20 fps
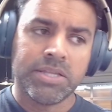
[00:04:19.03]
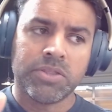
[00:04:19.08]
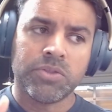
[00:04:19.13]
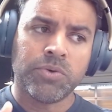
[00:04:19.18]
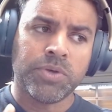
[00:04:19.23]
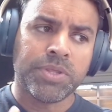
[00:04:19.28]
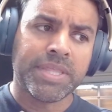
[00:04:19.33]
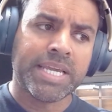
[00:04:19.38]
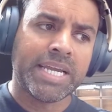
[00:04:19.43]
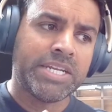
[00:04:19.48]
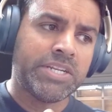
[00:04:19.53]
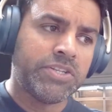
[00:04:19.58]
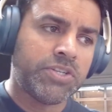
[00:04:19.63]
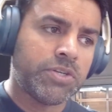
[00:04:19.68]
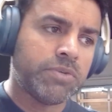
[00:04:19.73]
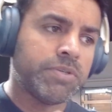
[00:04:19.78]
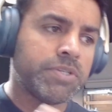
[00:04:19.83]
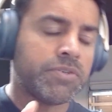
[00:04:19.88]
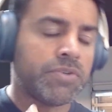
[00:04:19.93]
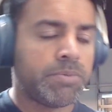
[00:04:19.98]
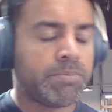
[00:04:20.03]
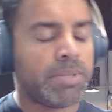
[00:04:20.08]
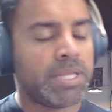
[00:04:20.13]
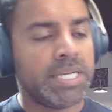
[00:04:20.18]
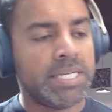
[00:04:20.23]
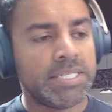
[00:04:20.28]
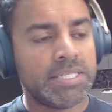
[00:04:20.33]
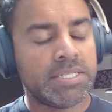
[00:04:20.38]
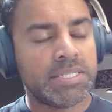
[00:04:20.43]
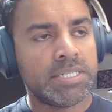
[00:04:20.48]
The only thing I had to do was
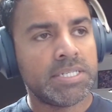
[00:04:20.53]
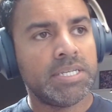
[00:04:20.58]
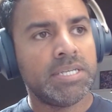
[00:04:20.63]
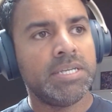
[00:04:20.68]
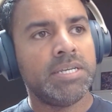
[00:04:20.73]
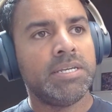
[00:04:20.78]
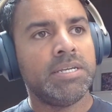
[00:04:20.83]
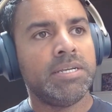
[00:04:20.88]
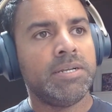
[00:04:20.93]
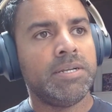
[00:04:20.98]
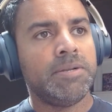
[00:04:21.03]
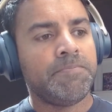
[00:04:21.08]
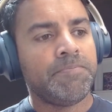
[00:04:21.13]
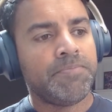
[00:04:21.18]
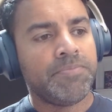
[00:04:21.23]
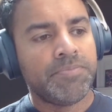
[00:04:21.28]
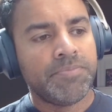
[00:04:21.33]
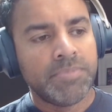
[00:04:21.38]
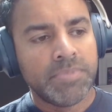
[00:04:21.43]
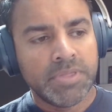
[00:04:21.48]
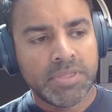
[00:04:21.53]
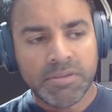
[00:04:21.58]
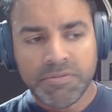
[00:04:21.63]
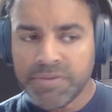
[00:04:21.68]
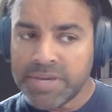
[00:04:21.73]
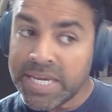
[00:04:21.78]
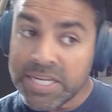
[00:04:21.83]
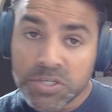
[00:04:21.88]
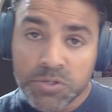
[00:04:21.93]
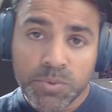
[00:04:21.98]
replace the
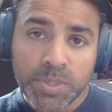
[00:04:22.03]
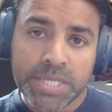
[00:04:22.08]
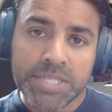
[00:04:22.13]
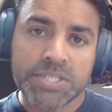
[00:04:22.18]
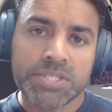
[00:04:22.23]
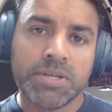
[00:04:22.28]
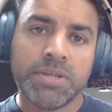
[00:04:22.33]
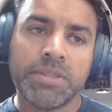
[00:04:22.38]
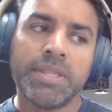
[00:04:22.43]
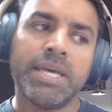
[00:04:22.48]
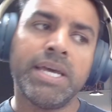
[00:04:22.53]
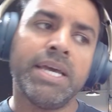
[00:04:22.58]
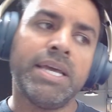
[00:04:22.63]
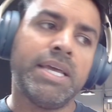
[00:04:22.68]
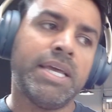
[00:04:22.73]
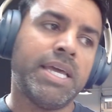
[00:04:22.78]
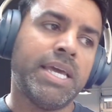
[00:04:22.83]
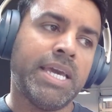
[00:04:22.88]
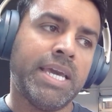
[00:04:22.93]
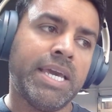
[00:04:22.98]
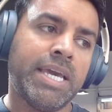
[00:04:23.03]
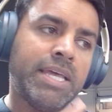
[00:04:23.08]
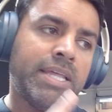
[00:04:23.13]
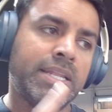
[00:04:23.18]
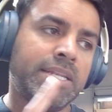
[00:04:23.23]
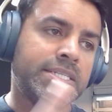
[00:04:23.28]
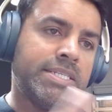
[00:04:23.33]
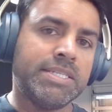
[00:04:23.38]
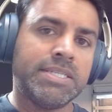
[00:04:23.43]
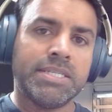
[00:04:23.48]
fan twice on that
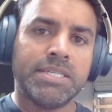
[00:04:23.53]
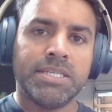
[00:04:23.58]
and